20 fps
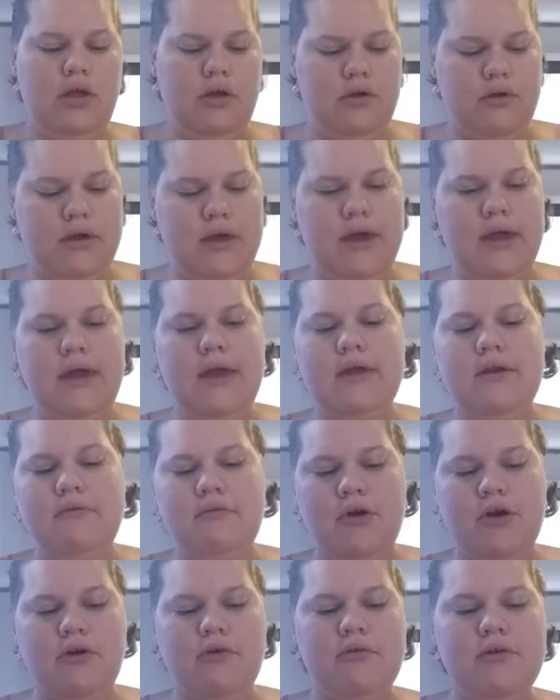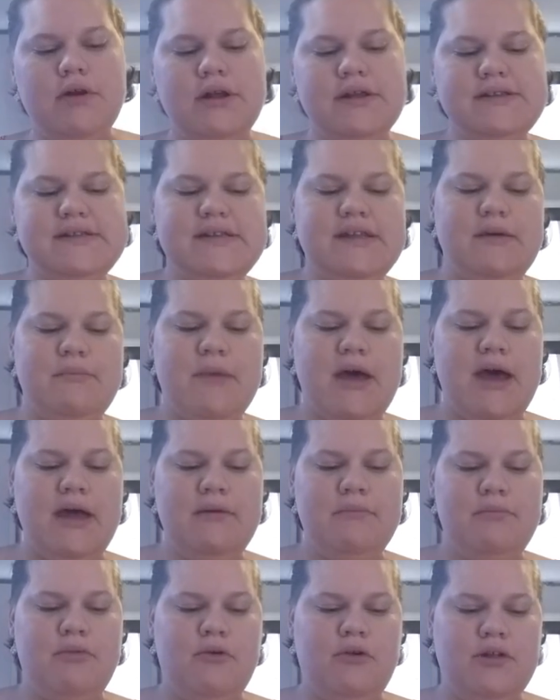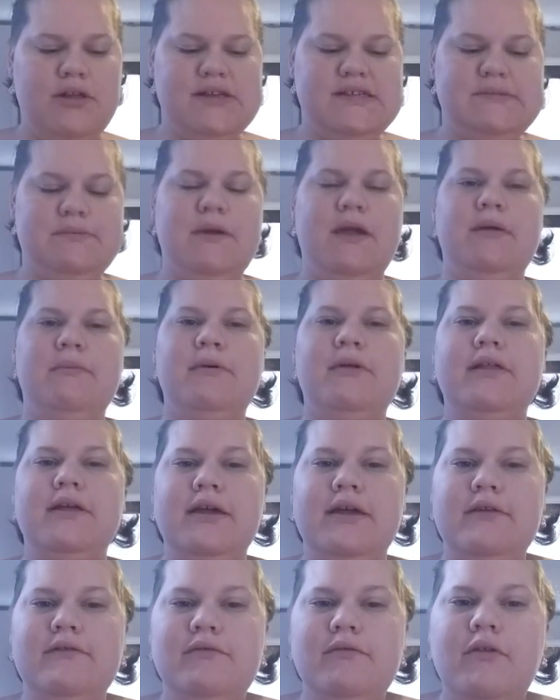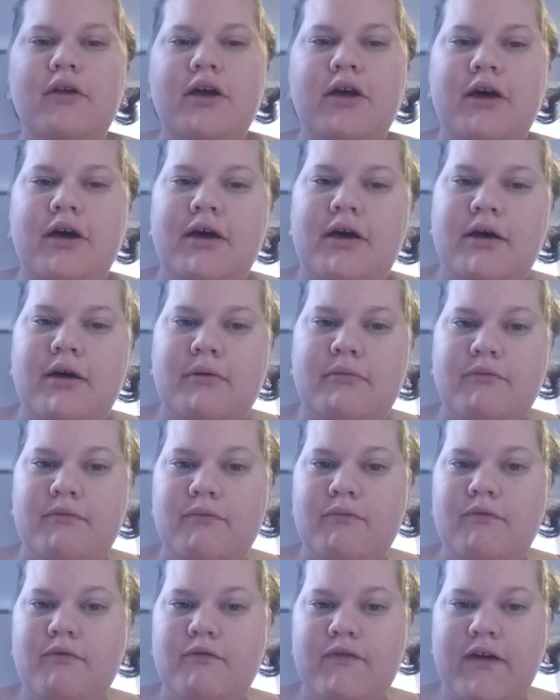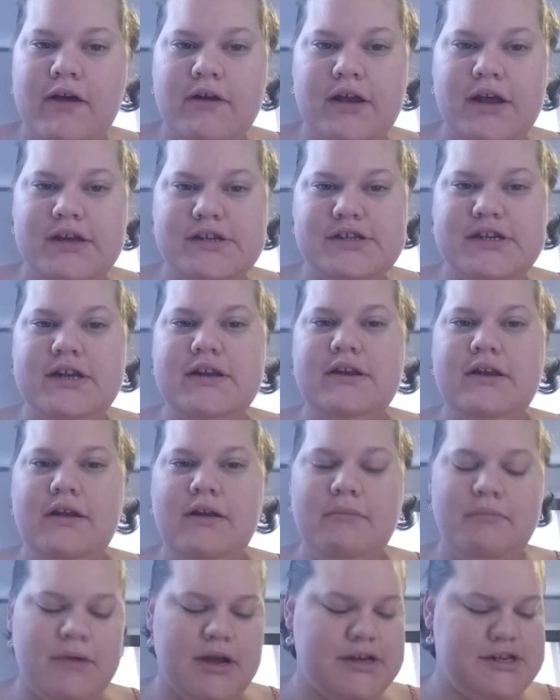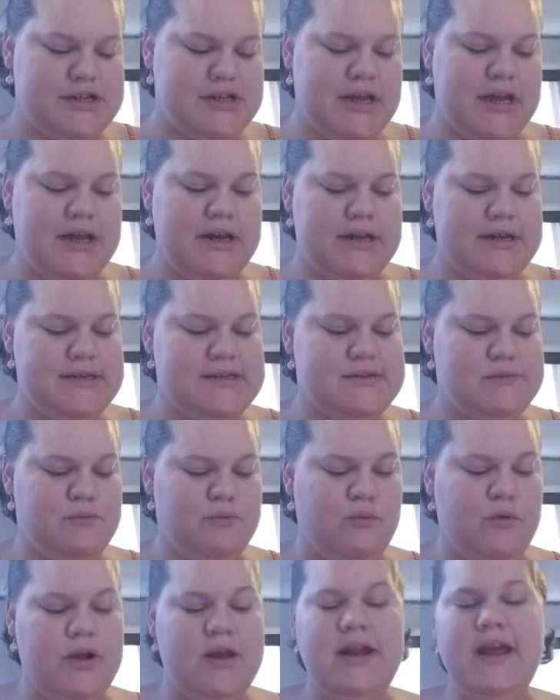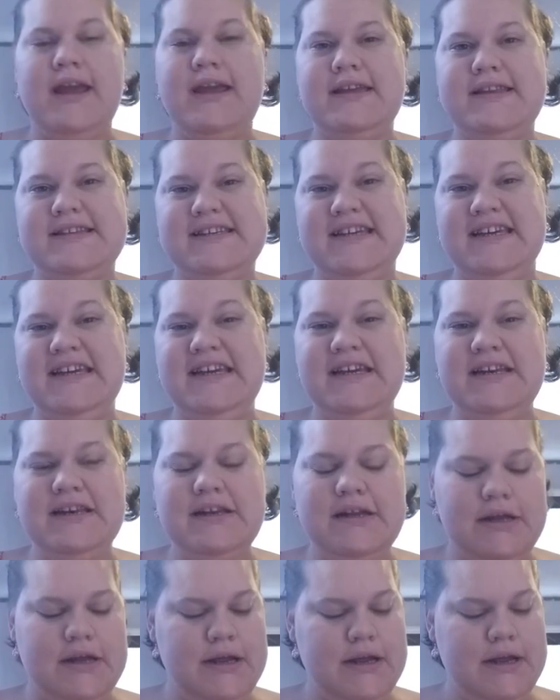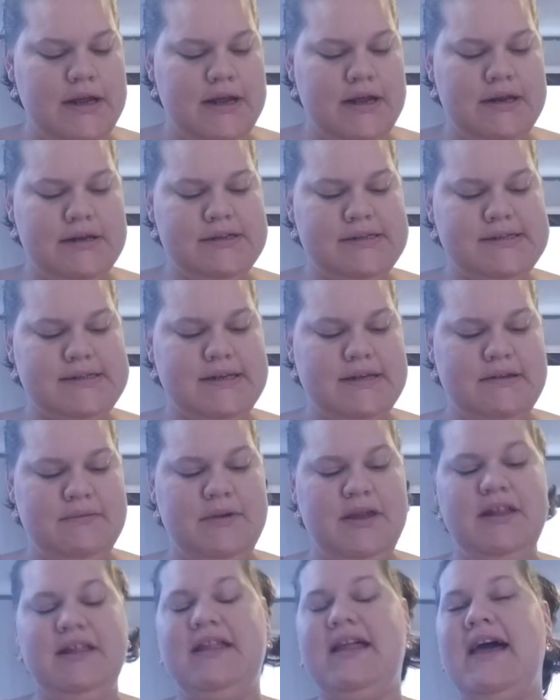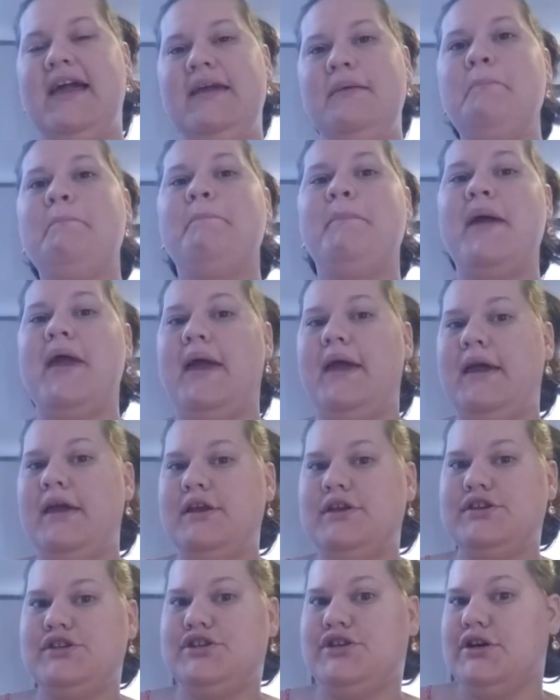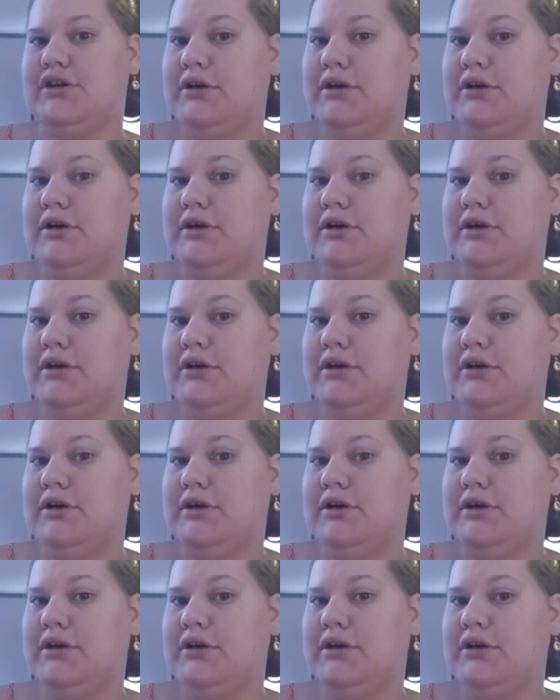Okay, and we're going into the Matte and Poreless Maybelline foundation. My shade is 118, and it's going to be light beige.